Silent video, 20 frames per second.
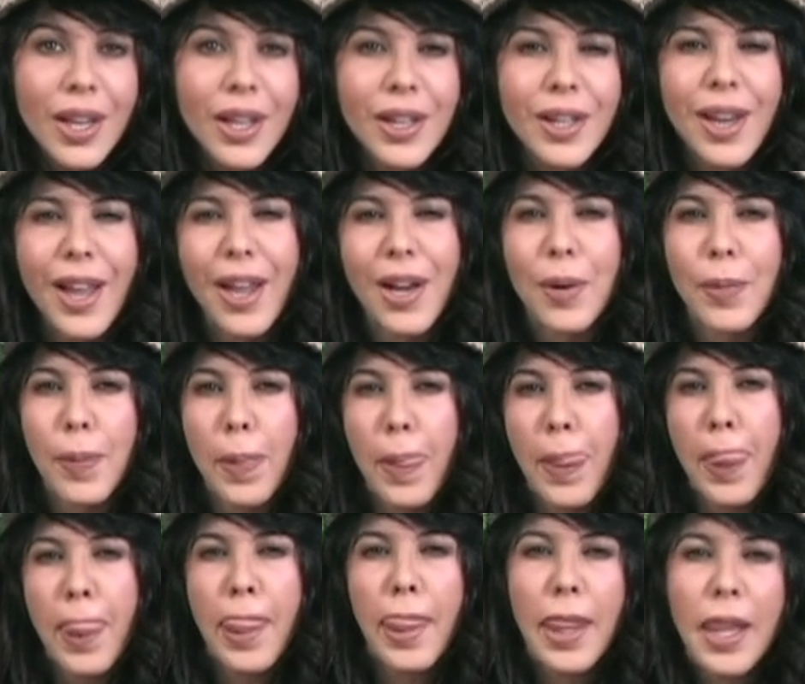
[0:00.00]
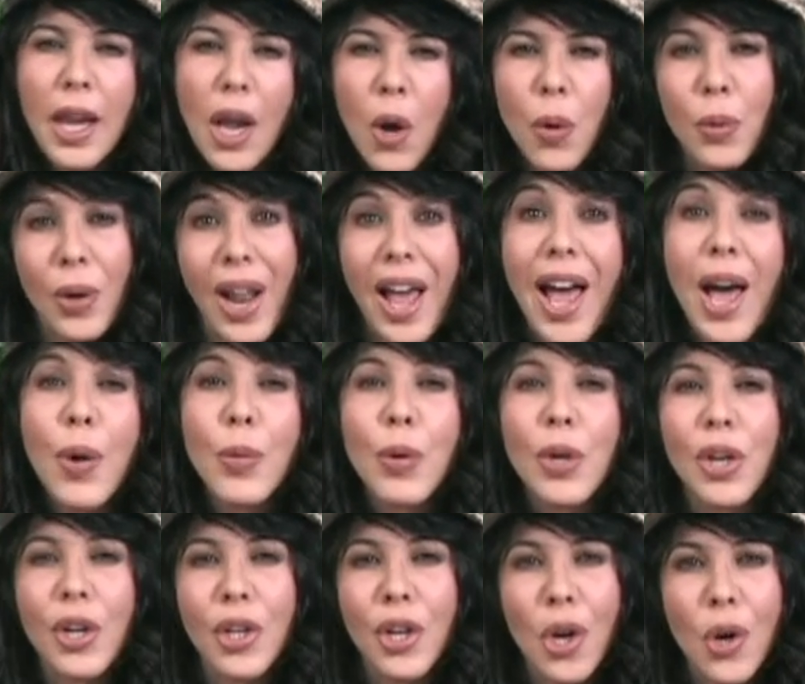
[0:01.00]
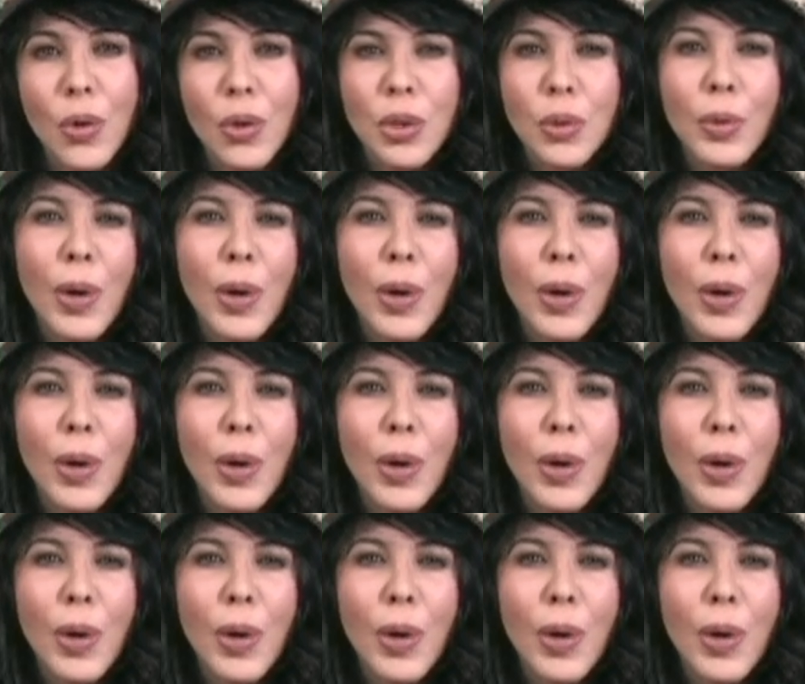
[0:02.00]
Now, what I want to know is